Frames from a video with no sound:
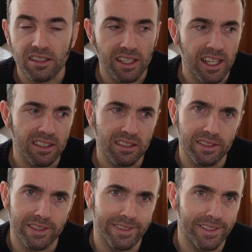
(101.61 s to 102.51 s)
The NAS
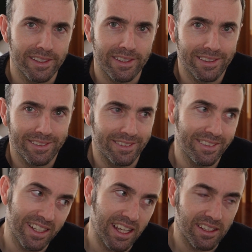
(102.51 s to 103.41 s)
just is a
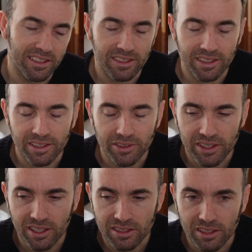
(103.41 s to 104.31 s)
NAS,
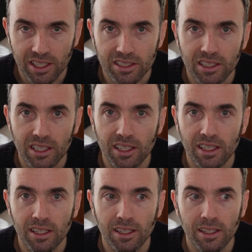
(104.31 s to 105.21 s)
it doesn't
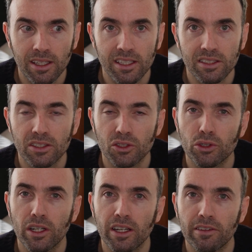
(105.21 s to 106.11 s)
actually, it's not
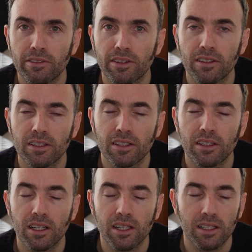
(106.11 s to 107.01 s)
drive
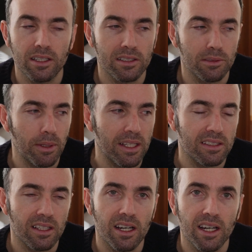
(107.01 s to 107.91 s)

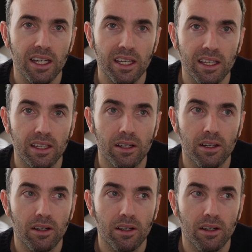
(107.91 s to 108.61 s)
space that I